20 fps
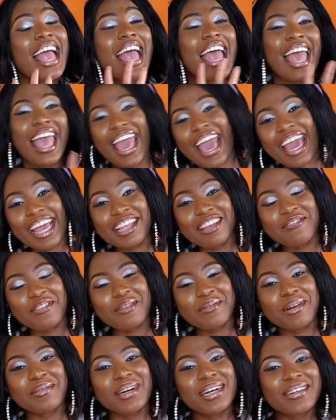and I'm film
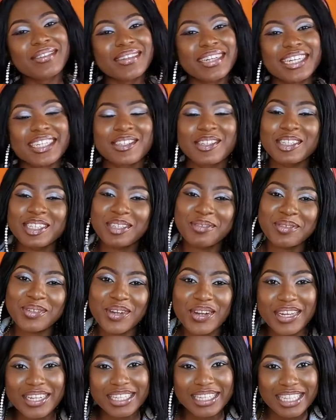about relationships,
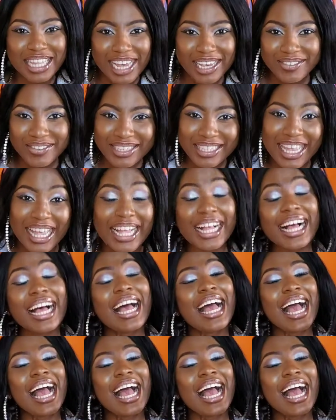growth, lifestyle.